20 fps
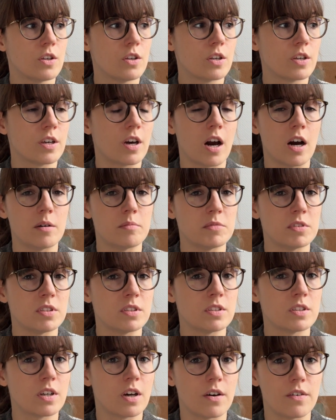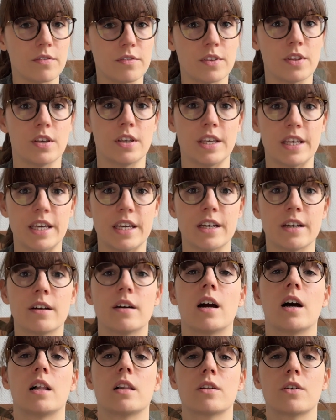garment of the year.
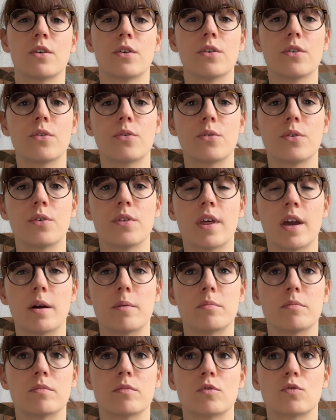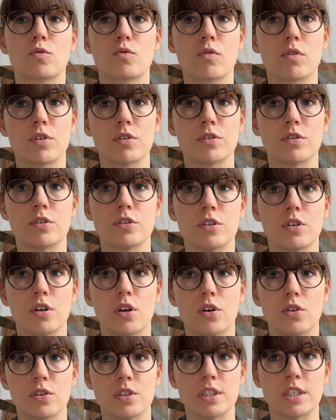I'll go through them
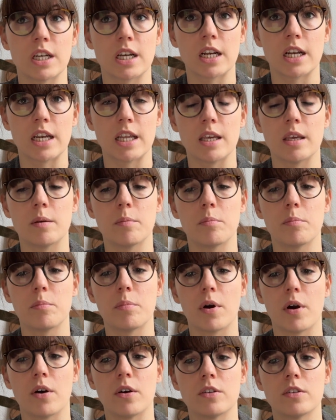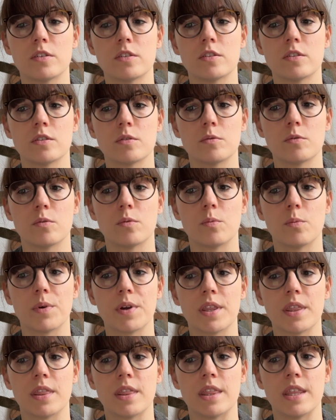chronologically, but
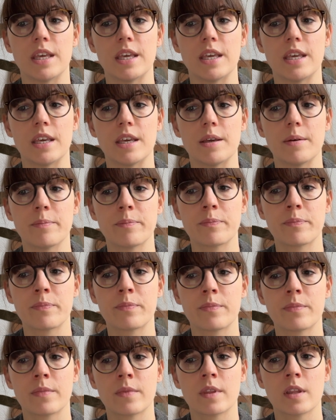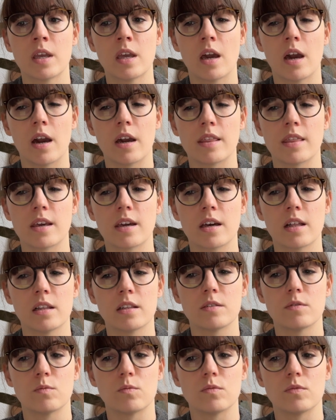I think
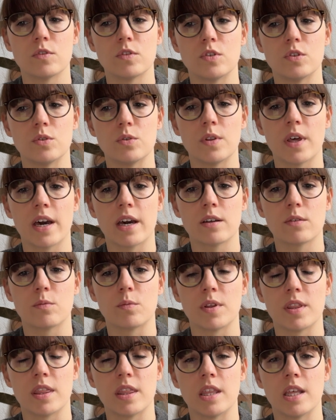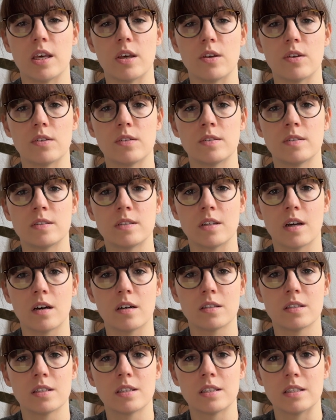I'll do that with the
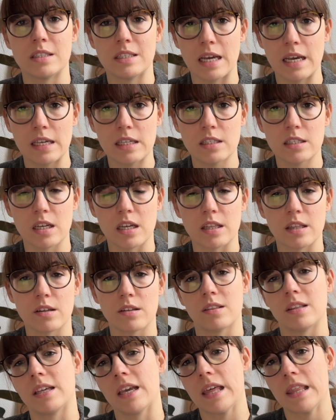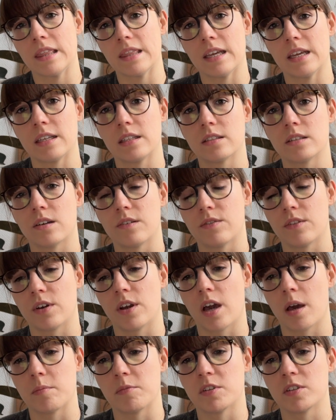start date and not the end date of the
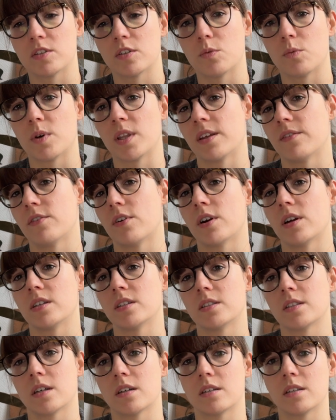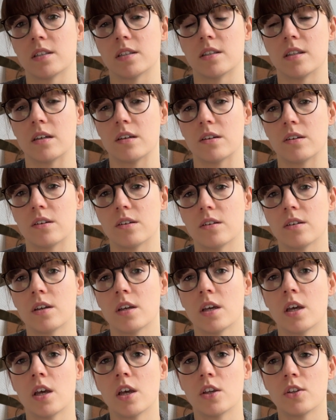garment. So whenever I started the
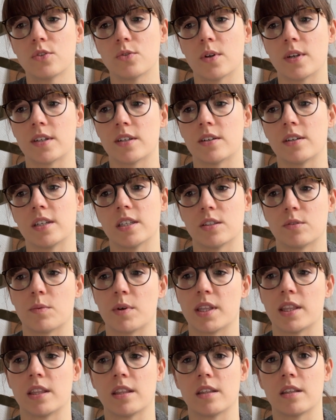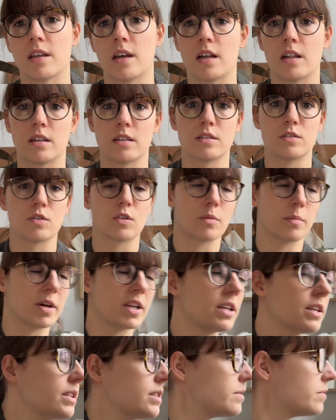sweater is when I'll talk
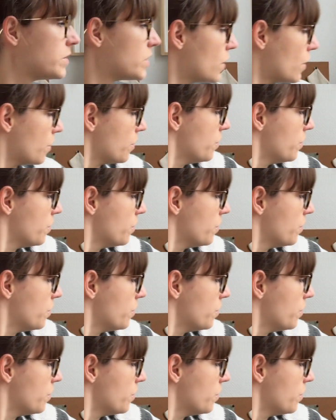about it. So